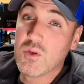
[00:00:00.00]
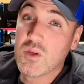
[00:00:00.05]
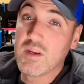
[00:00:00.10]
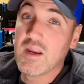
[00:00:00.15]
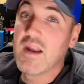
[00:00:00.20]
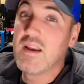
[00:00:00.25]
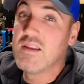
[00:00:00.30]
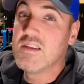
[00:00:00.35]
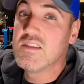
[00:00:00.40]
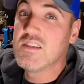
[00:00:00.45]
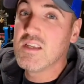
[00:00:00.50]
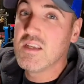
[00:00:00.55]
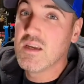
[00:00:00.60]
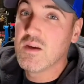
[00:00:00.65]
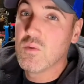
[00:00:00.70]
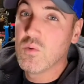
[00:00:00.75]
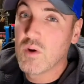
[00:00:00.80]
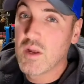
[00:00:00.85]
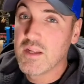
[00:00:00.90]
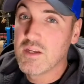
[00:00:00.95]
you can kind of
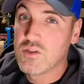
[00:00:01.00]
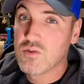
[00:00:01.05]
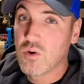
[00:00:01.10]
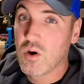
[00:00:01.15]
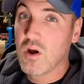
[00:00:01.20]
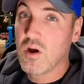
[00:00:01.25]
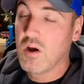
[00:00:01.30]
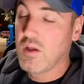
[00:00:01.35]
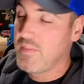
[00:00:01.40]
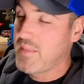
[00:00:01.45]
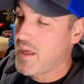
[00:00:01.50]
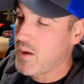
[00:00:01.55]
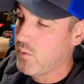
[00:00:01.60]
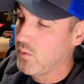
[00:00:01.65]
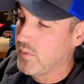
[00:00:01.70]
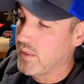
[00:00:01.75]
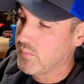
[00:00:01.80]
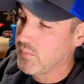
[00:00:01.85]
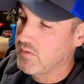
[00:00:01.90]
see it when I draw on that one,